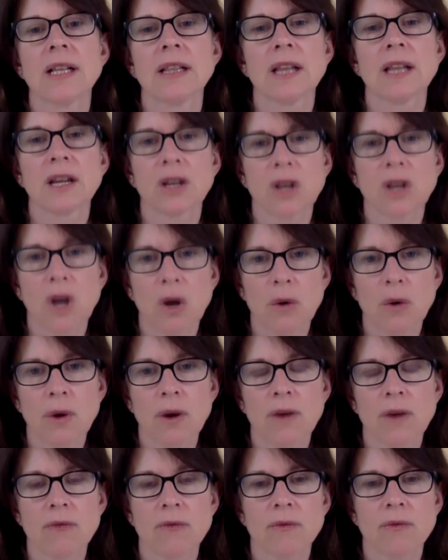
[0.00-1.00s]
let go
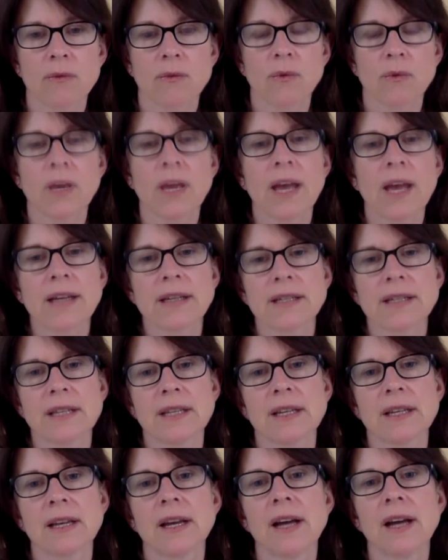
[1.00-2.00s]
of
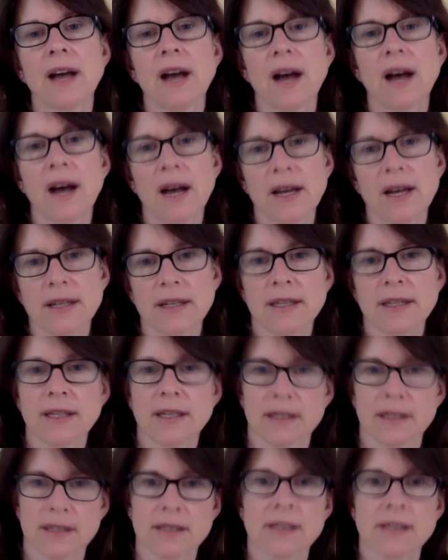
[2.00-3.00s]
reacting on
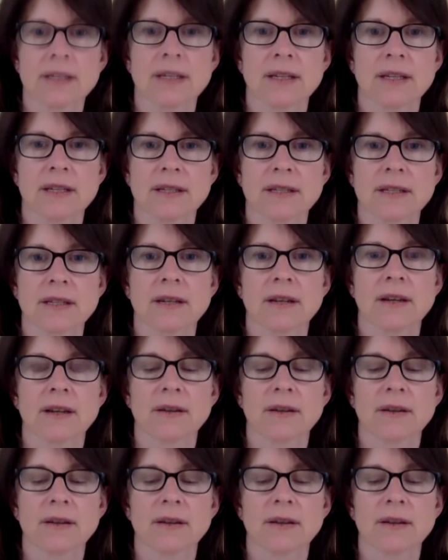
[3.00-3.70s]
instinct